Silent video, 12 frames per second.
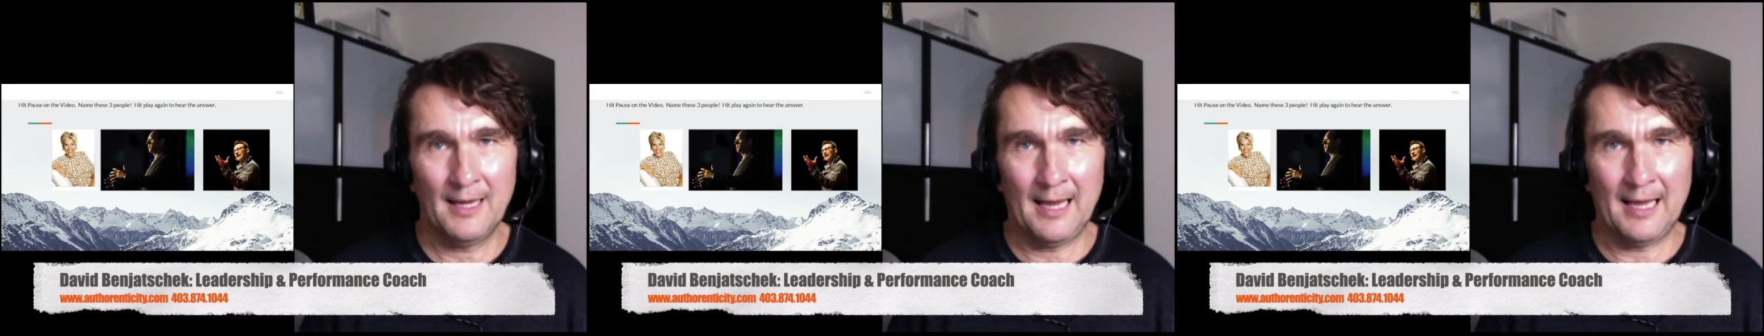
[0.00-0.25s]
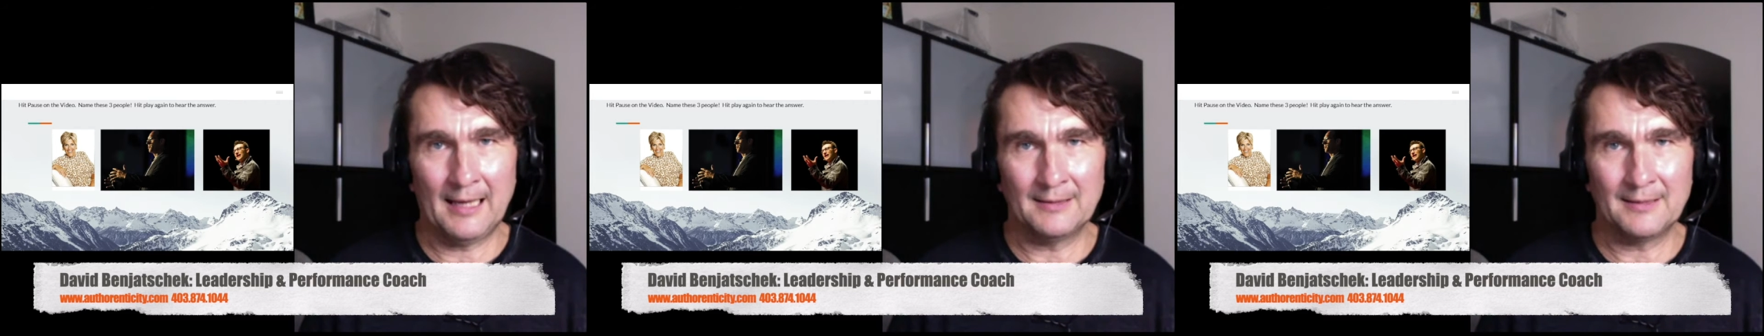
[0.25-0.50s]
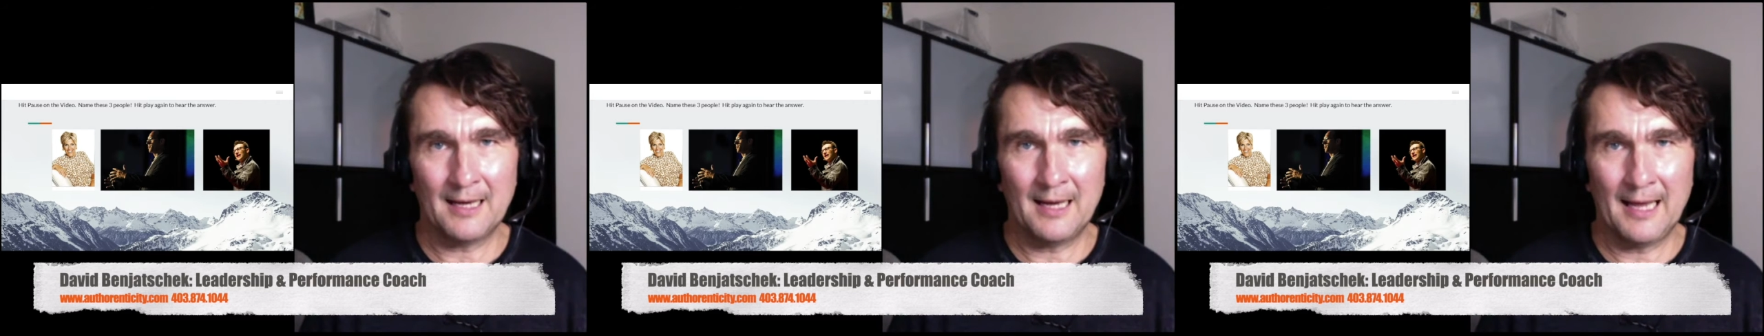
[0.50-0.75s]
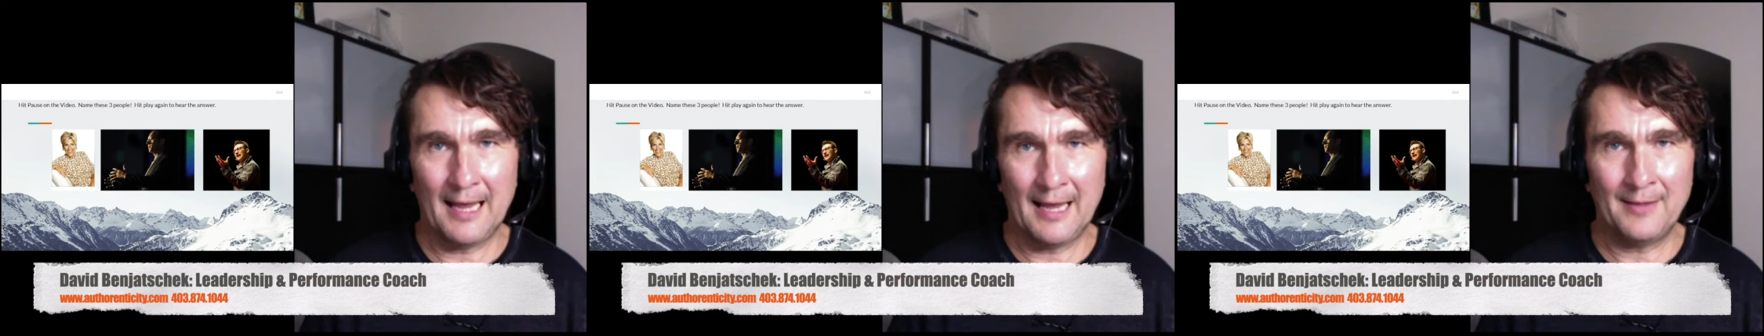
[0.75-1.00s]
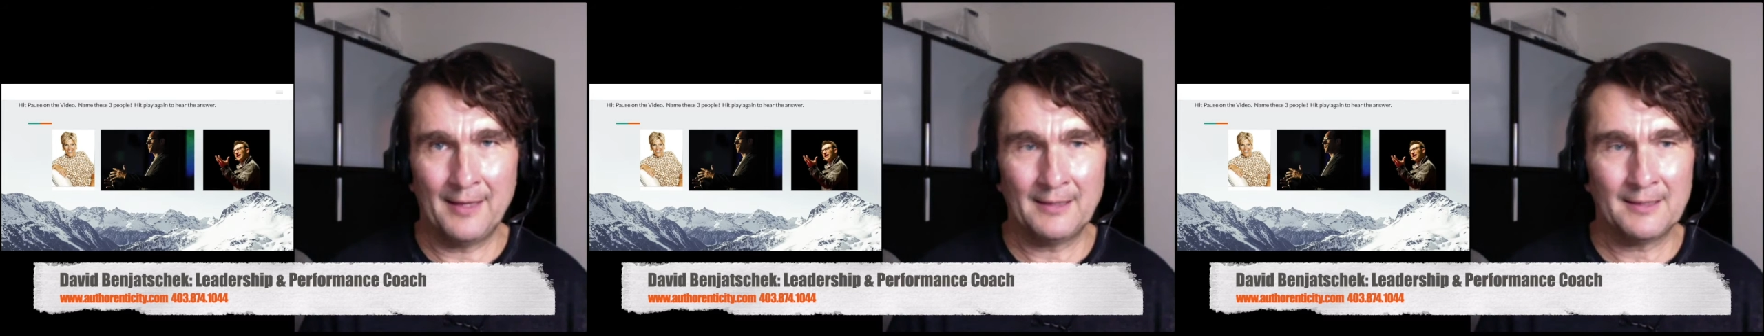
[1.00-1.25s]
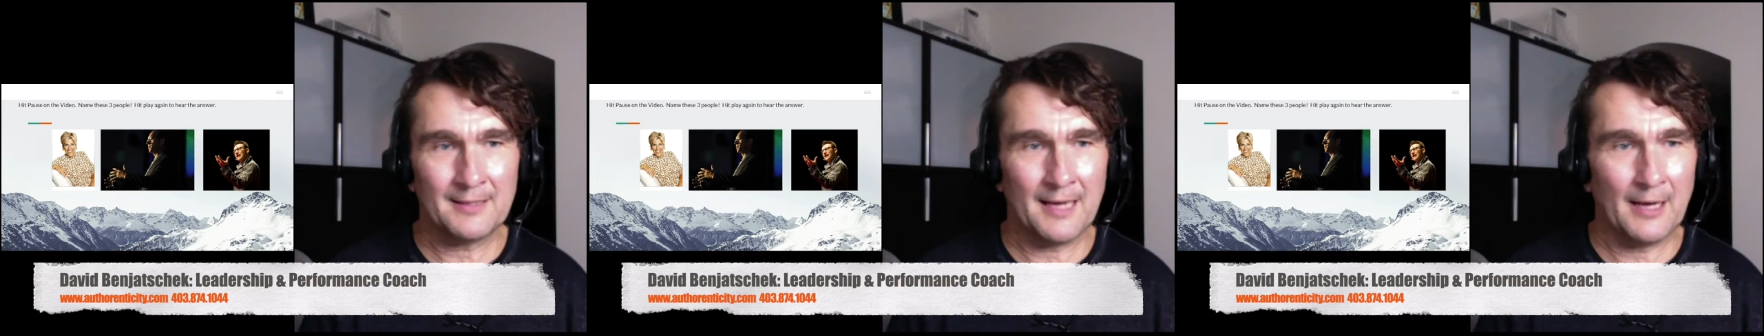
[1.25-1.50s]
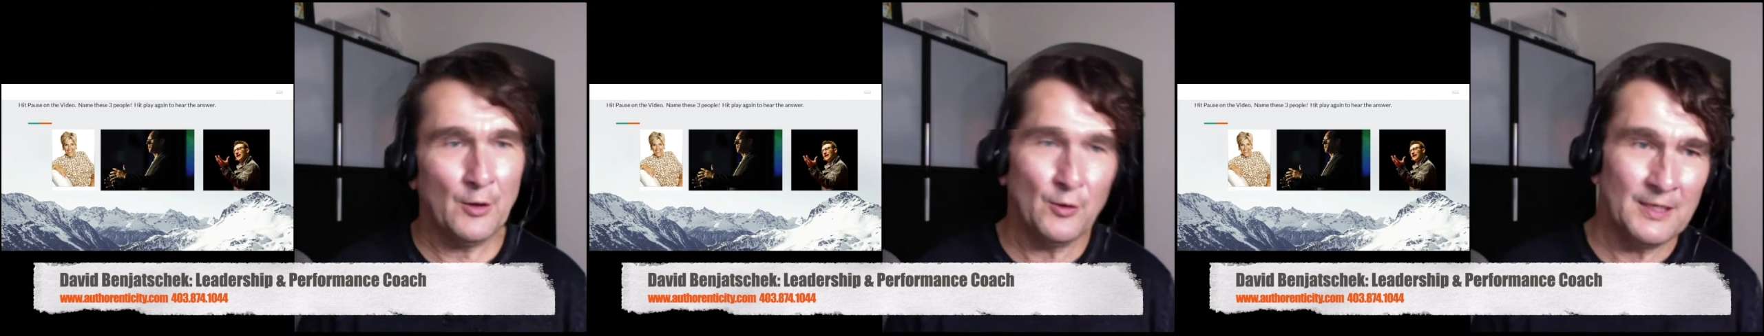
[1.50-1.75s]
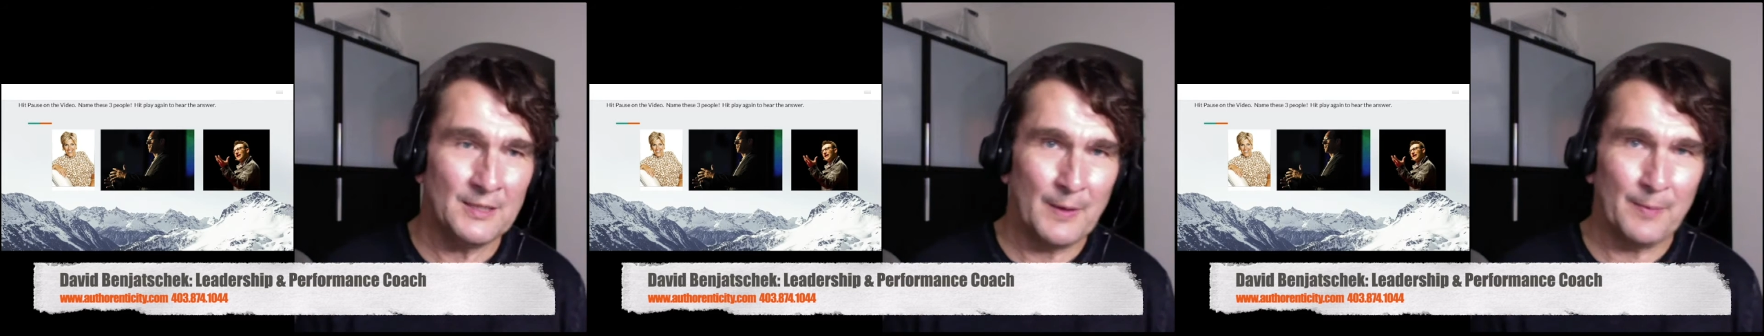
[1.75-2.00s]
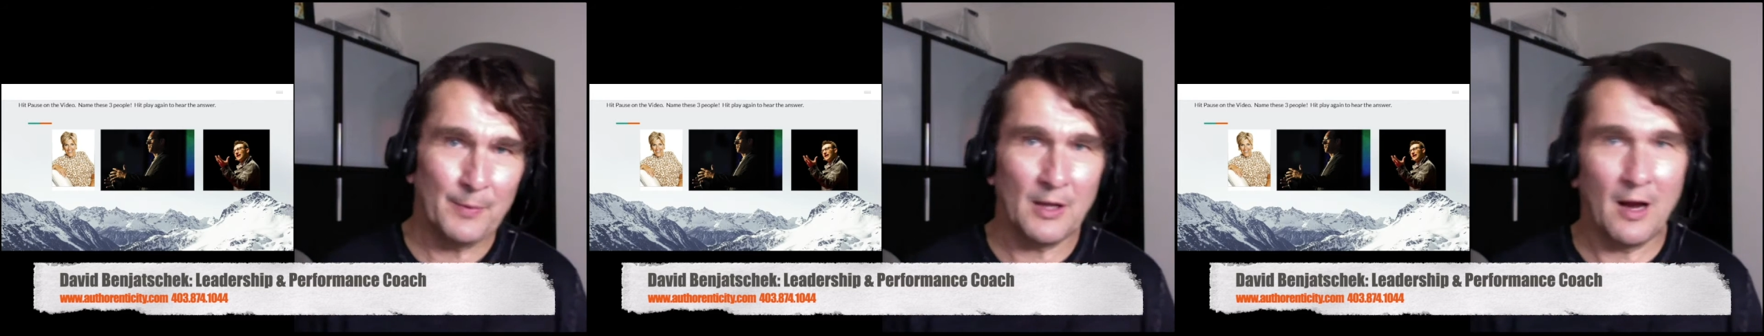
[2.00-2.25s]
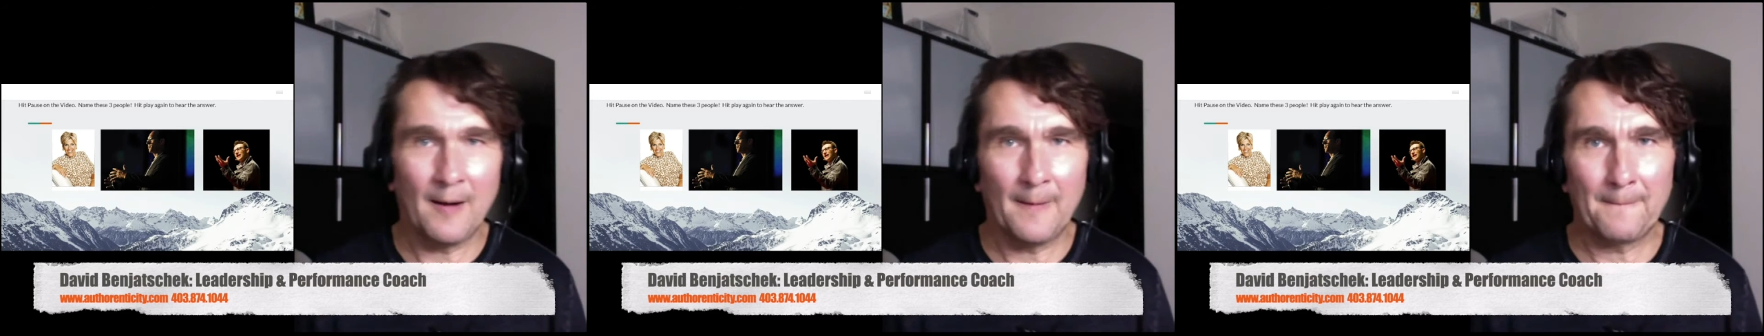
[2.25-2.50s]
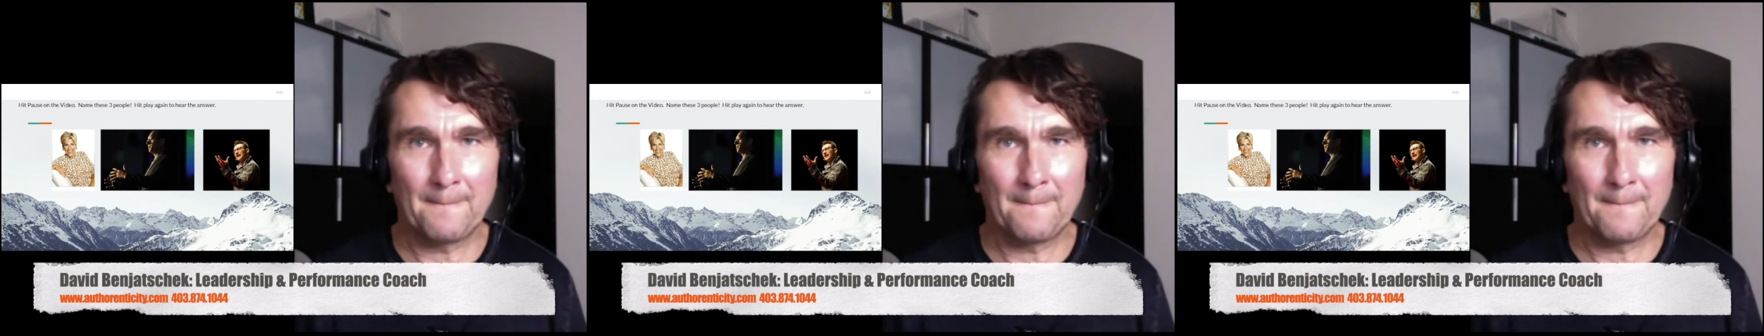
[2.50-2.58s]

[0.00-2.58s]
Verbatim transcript: and, uh, and then decide who these people are.